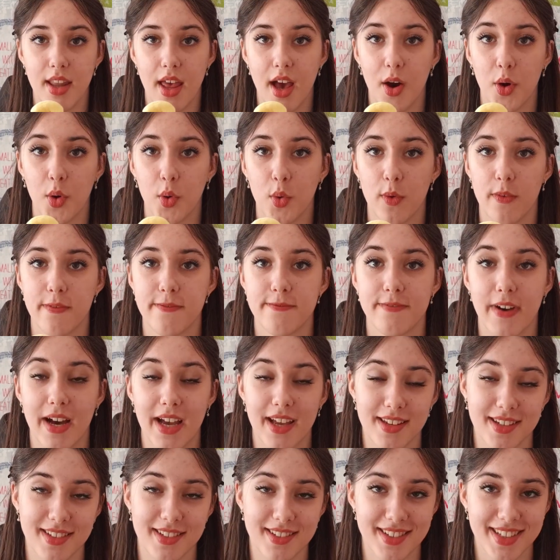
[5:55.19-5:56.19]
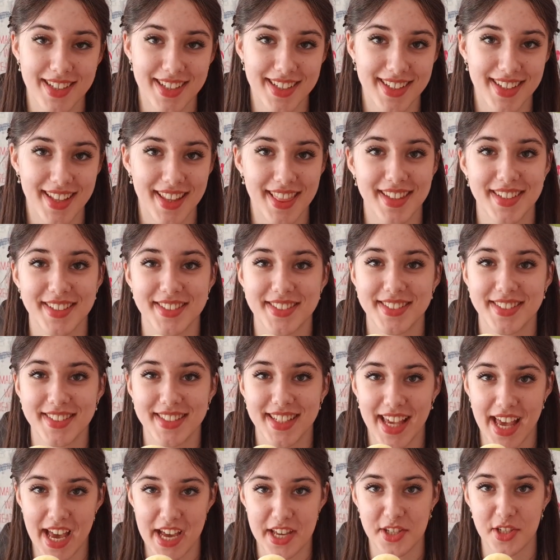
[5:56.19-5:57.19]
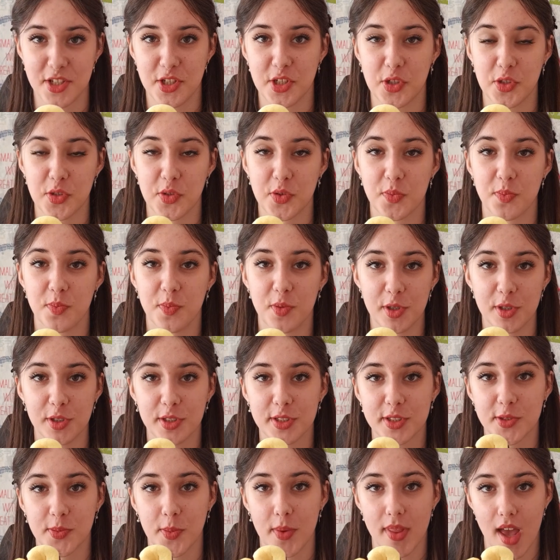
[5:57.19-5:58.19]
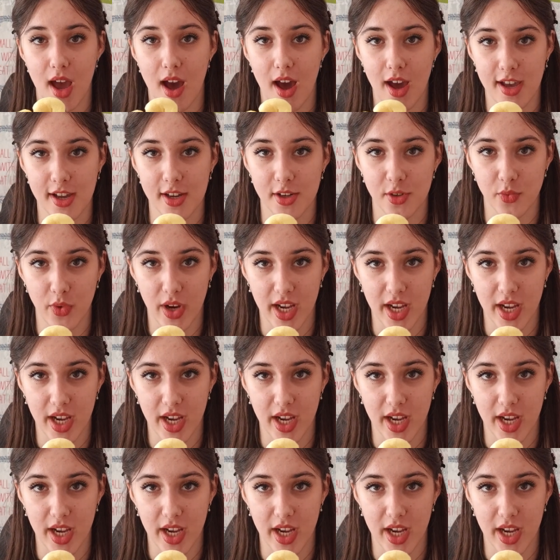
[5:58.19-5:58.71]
Now, finally, let's get to books with higher